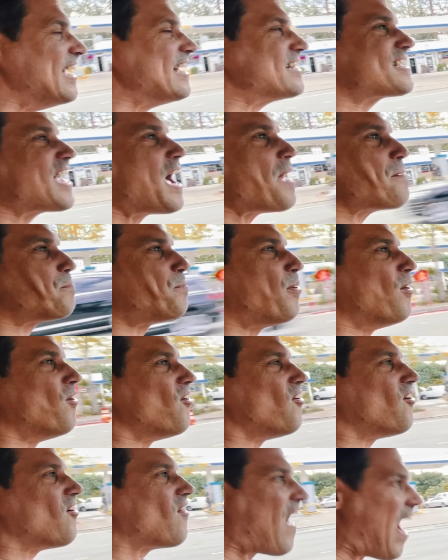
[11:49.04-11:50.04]
It's got
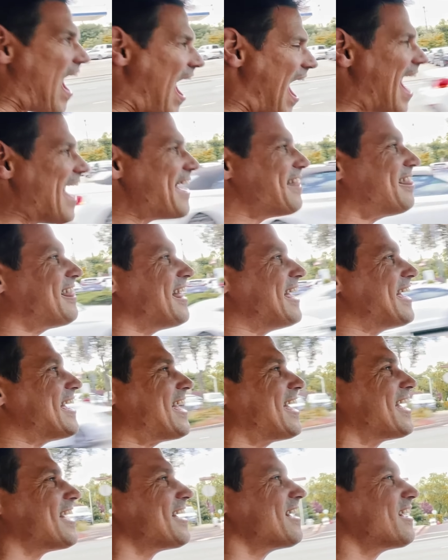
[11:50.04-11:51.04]
pull. I think
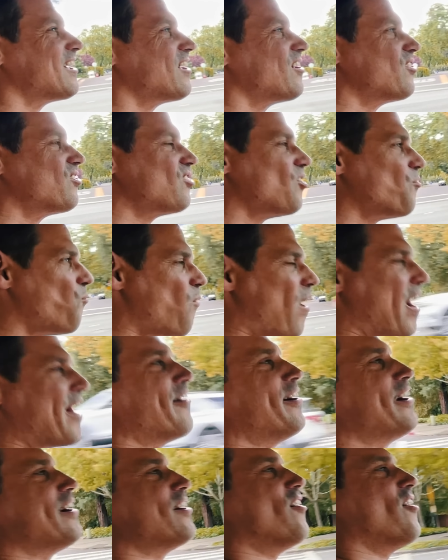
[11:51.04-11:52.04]
the
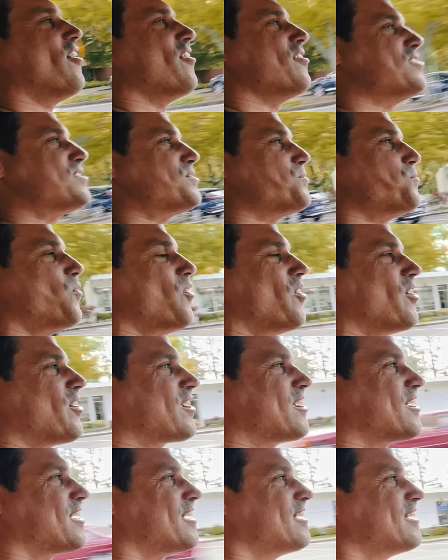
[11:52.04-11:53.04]
wiring harness work
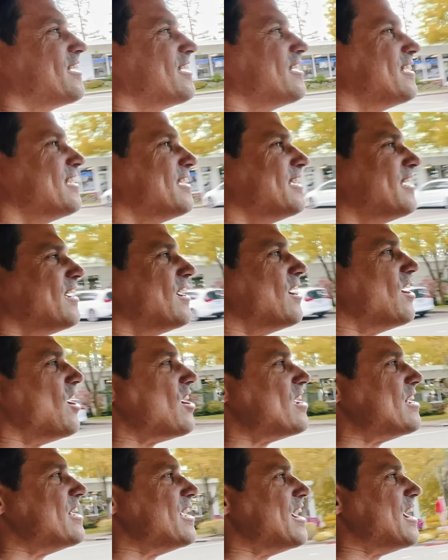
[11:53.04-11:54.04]

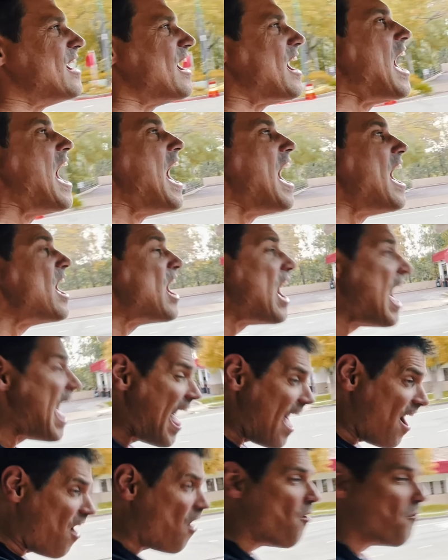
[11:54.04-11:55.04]
helped.
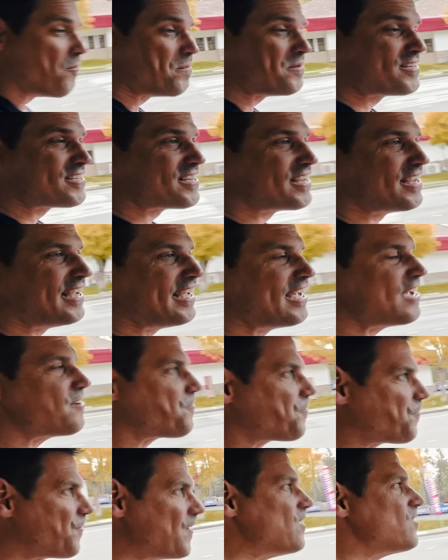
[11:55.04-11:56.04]
Helped. It
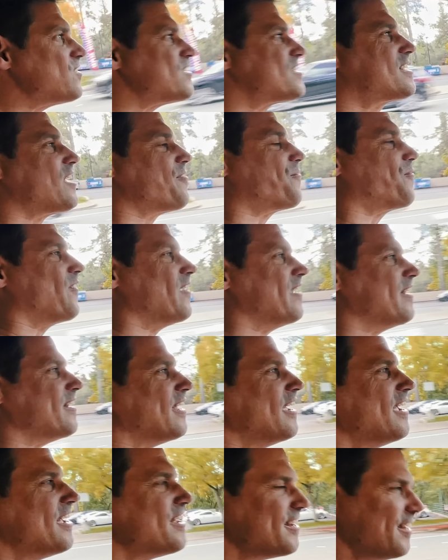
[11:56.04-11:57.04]
feels
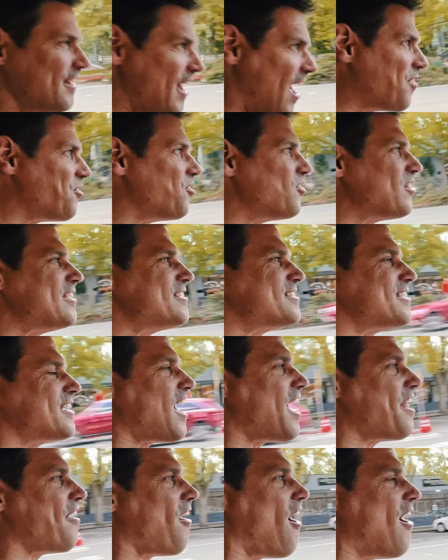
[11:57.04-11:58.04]
different. Good. Not only has it
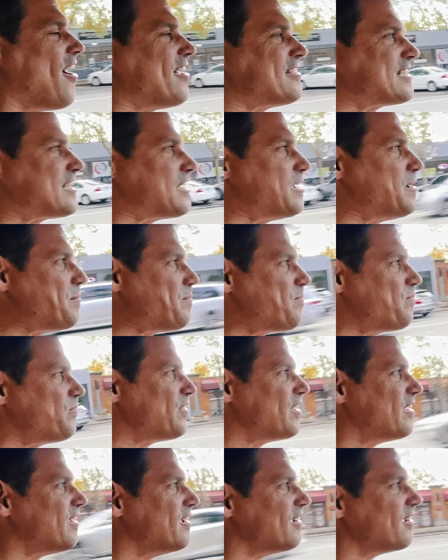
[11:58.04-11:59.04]
got awesome
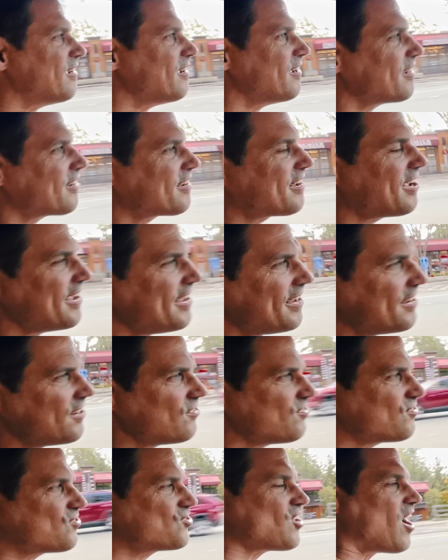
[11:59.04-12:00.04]

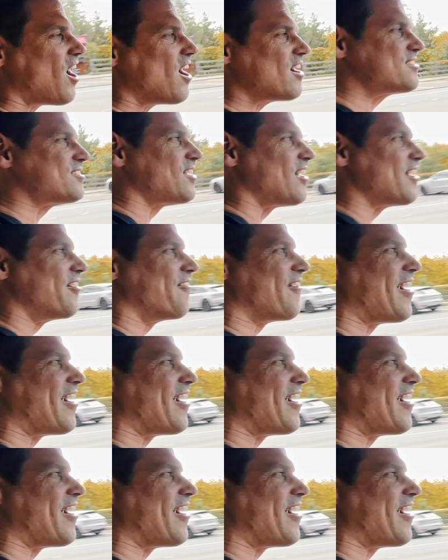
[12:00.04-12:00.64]
King shocks on it